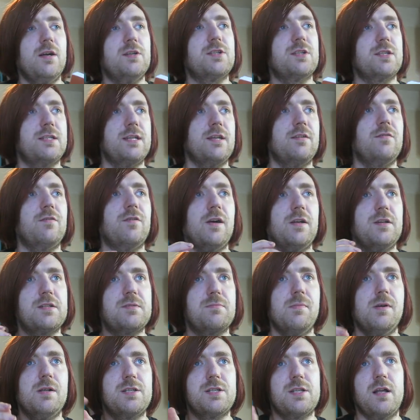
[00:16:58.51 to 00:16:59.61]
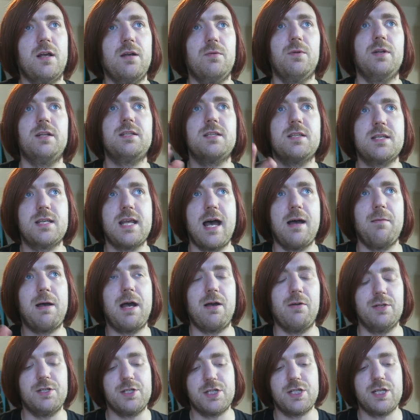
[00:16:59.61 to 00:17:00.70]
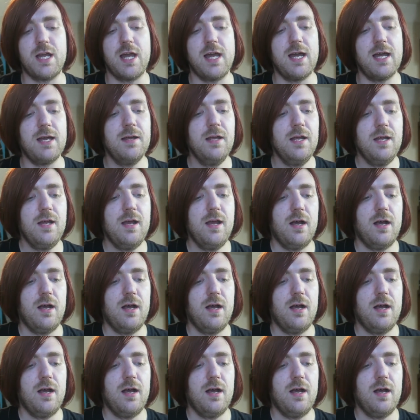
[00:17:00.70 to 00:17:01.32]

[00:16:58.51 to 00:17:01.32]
I just didn't find as much that I wanted to tab out and share.